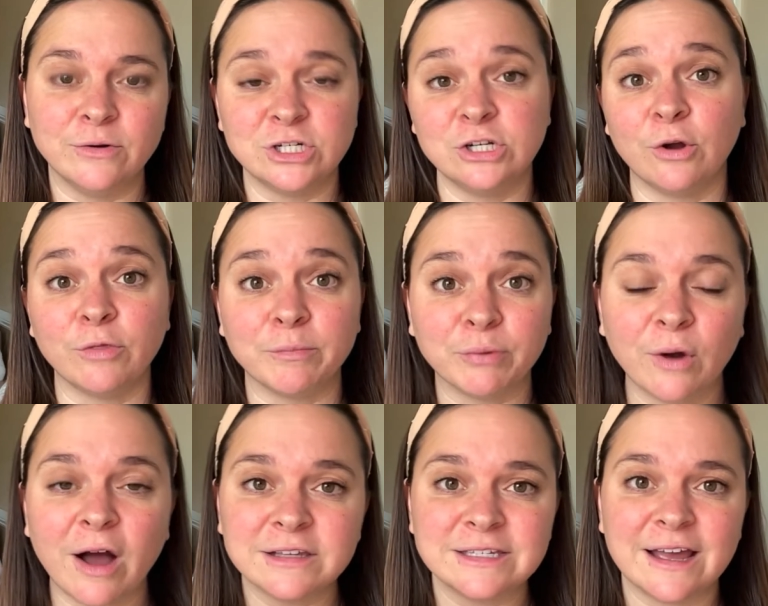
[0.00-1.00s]
the
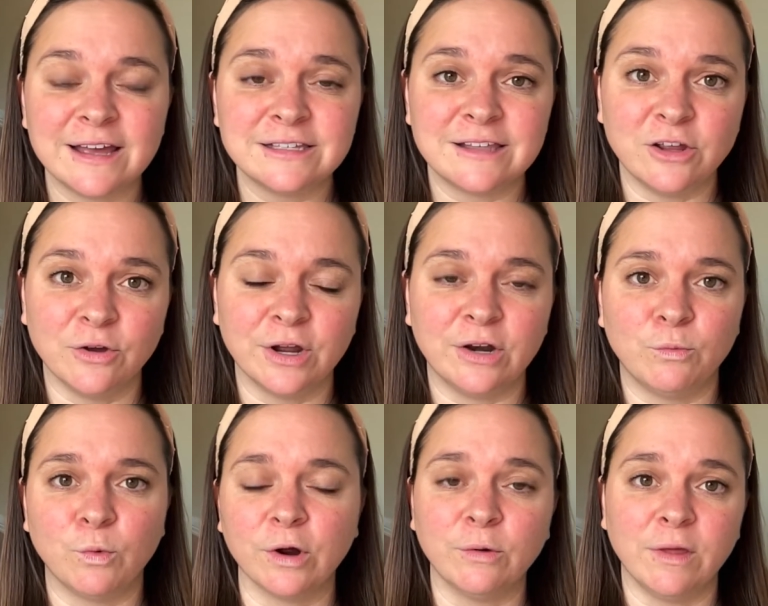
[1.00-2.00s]
process that you're going to
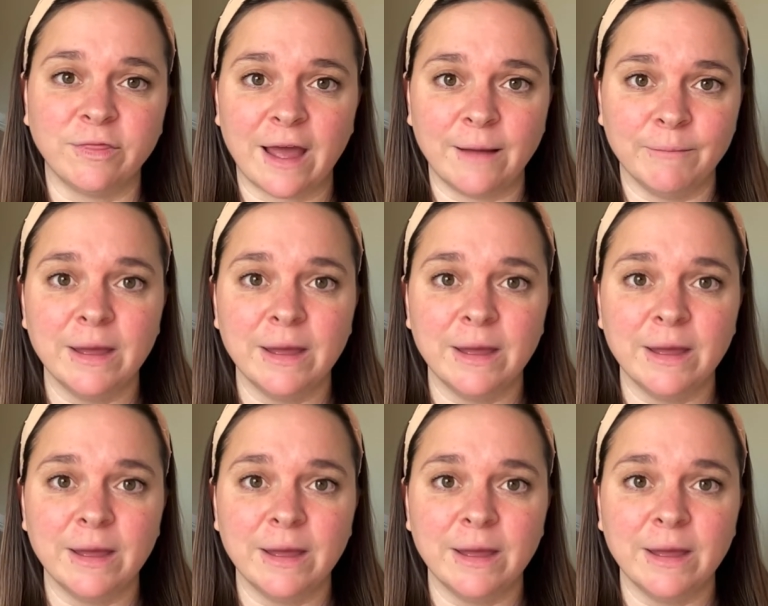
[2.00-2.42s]
work with them